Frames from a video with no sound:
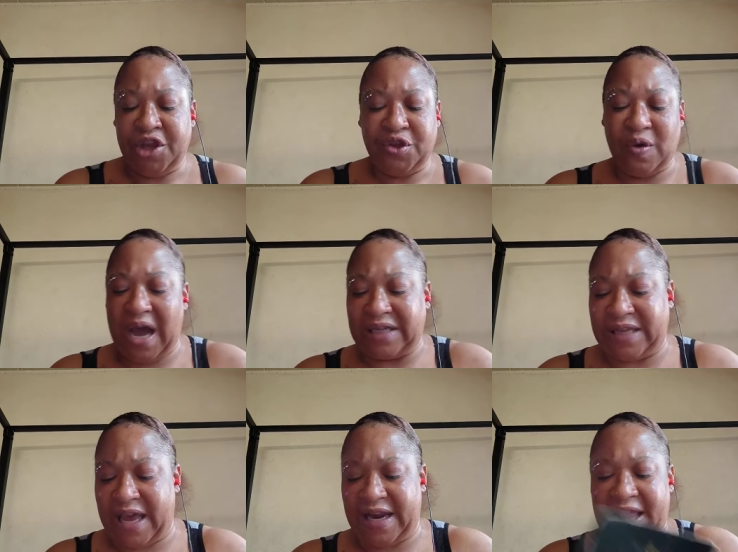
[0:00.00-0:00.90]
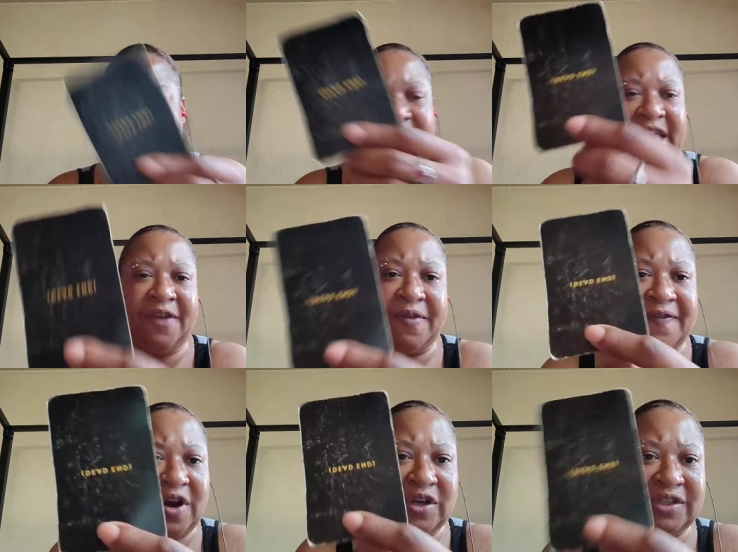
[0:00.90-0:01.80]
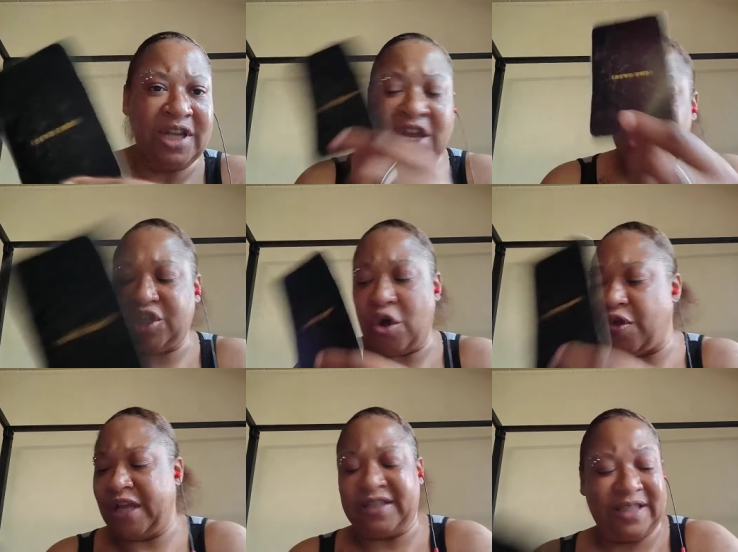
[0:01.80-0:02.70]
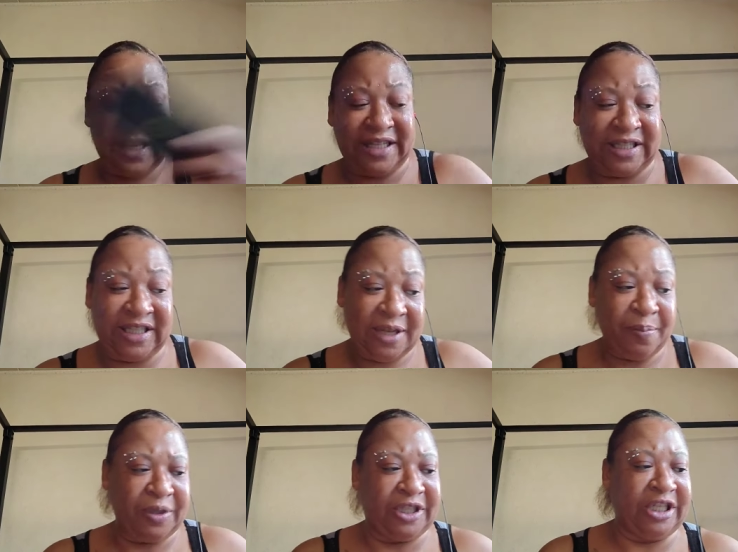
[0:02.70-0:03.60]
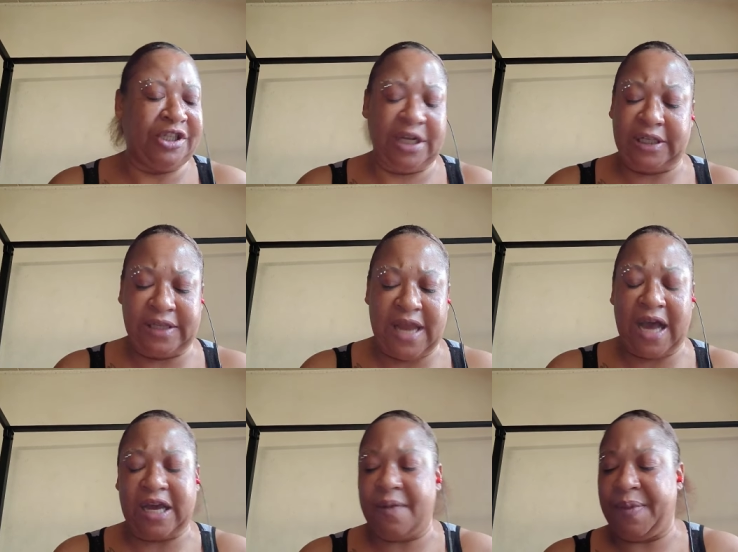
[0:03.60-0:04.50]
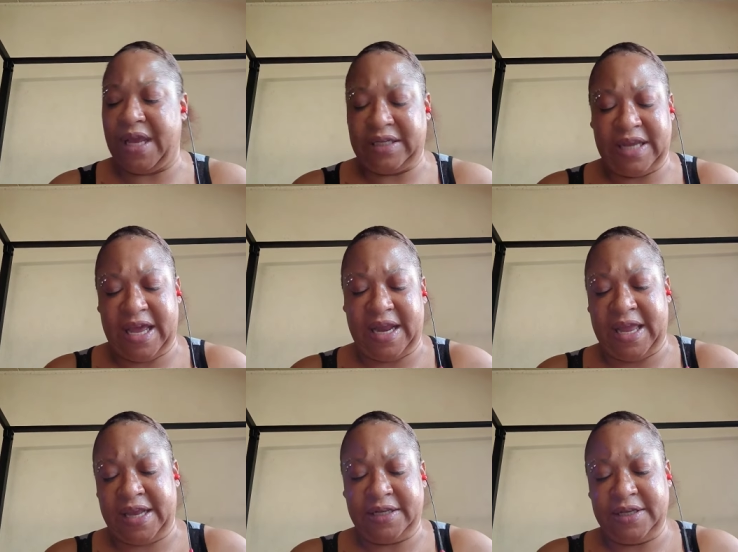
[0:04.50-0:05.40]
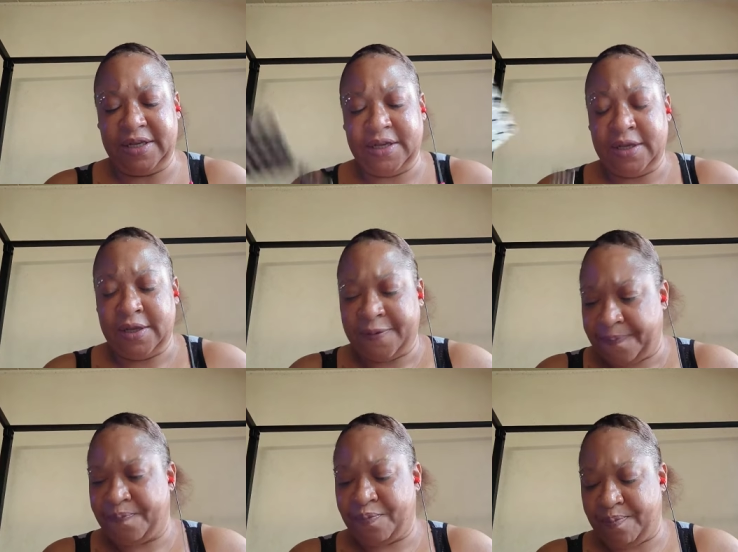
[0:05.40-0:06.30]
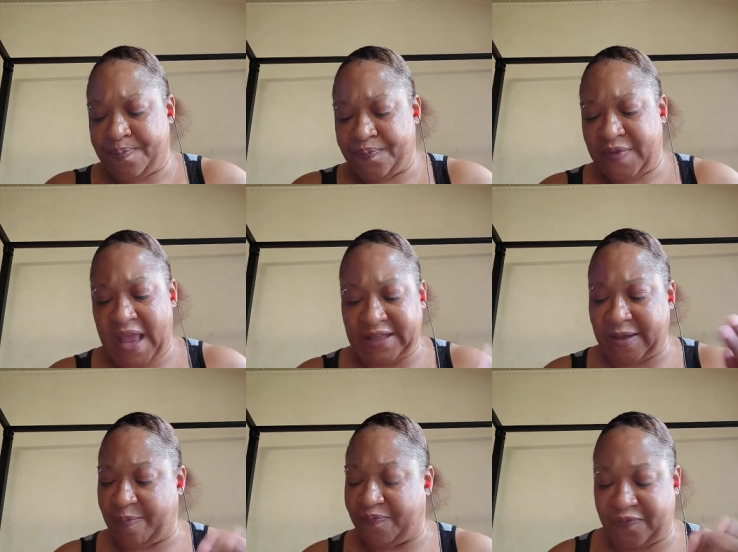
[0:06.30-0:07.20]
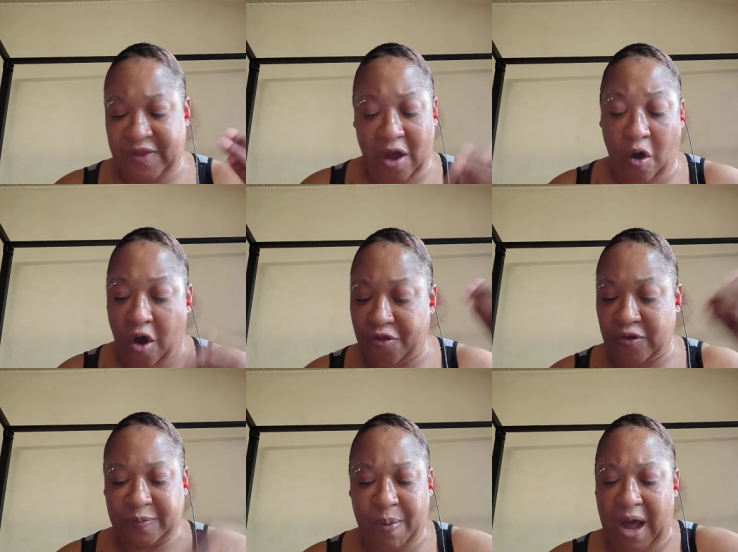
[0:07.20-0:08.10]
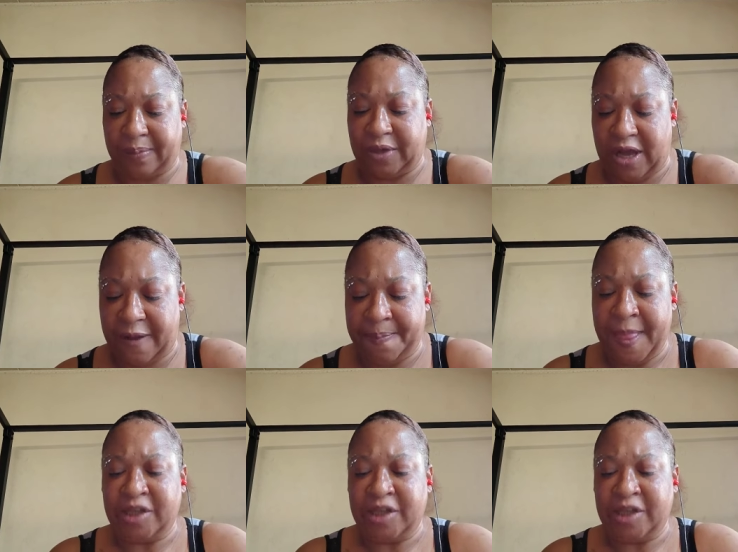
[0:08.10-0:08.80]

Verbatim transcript: You got dead end in reverse. So if this position is not going to be a dead end, that's all those popped up.